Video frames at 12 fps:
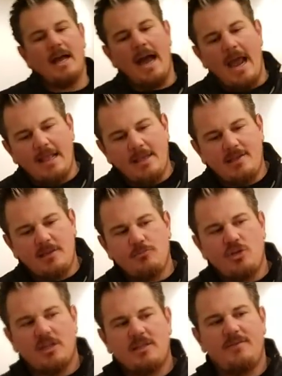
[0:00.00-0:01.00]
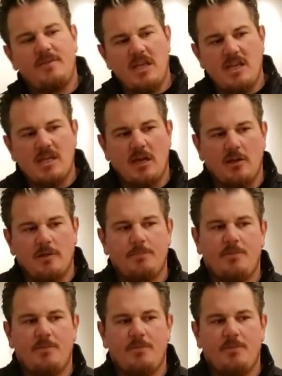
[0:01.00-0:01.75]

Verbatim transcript: highly subjective details,